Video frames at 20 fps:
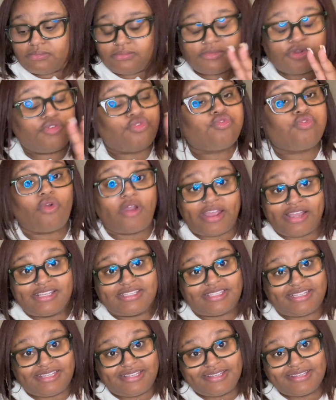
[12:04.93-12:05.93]

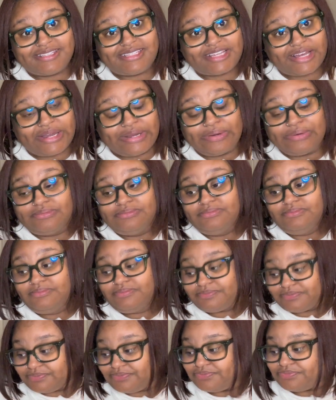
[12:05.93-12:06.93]
crazy, so
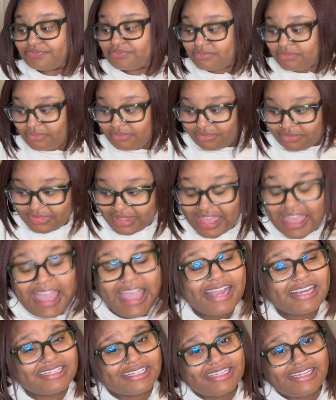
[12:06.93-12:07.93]
I
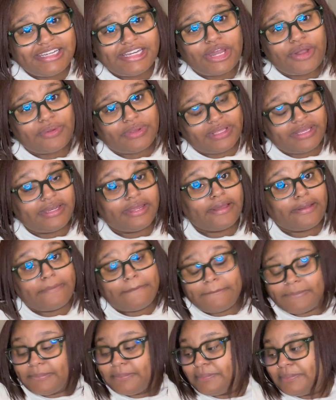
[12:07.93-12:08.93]
actually need to go clean up,
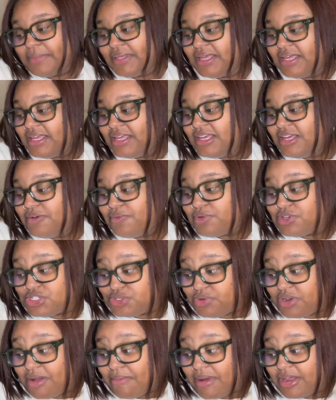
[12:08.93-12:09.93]
which is
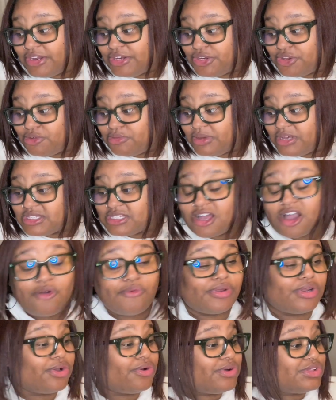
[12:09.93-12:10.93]
what I'm about to do, because I don't
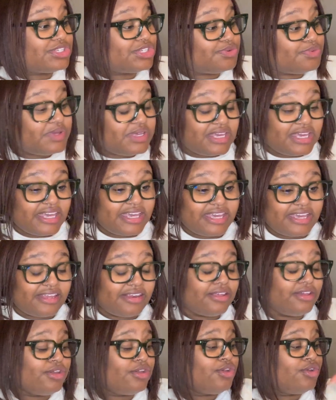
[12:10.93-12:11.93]
want to go into the weekend
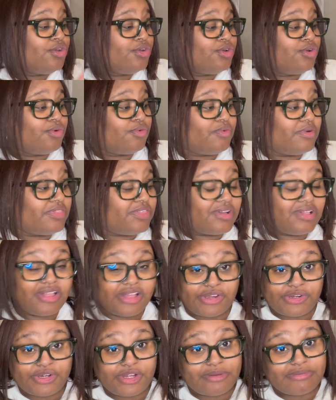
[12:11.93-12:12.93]
with a
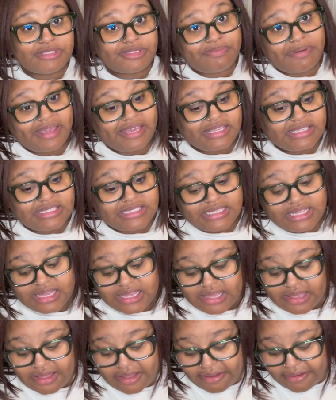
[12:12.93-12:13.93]
cluttered up space.
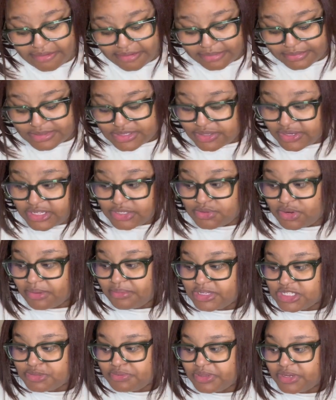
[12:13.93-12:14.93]
So that's what I'm
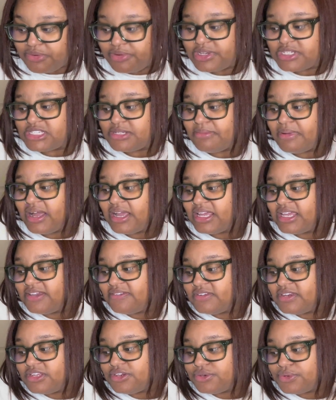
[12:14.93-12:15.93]
gonna spend the rest of my
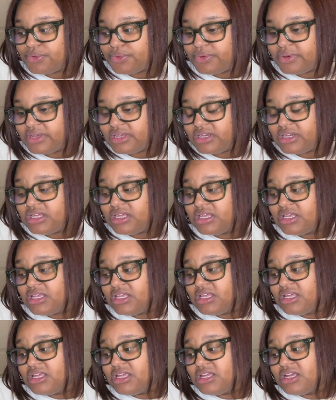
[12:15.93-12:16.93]
evening doing,
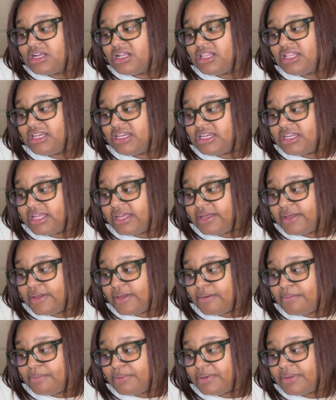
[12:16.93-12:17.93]
cleaning
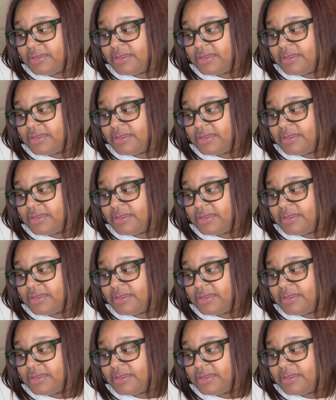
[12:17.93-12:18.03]
up,